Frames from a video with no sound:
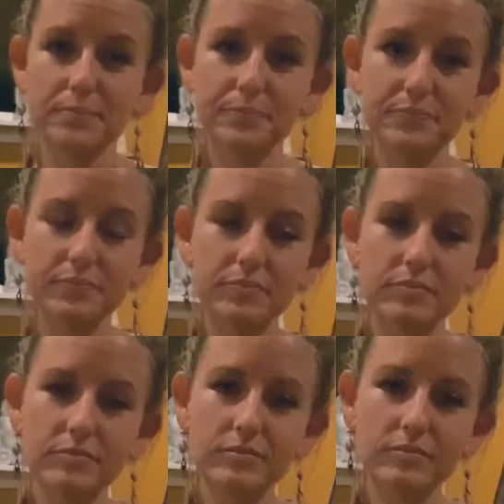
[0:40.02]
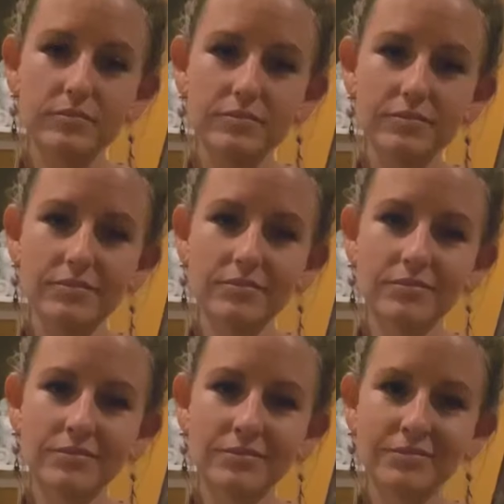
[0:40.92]

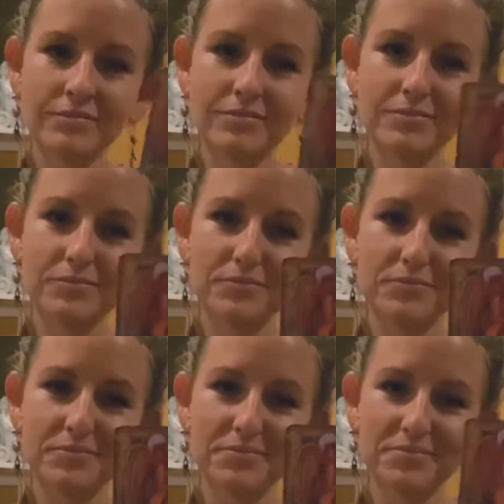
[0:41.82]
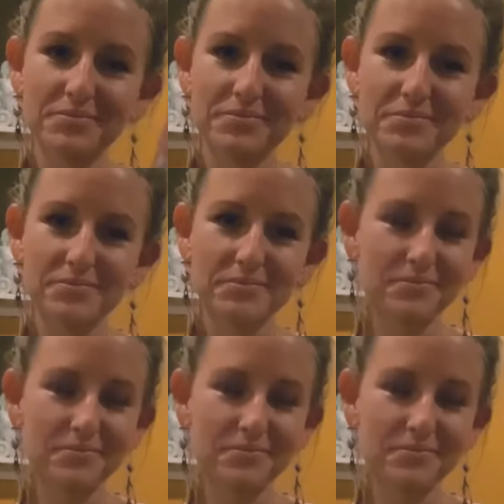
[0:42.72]
No one is speaking in this clip.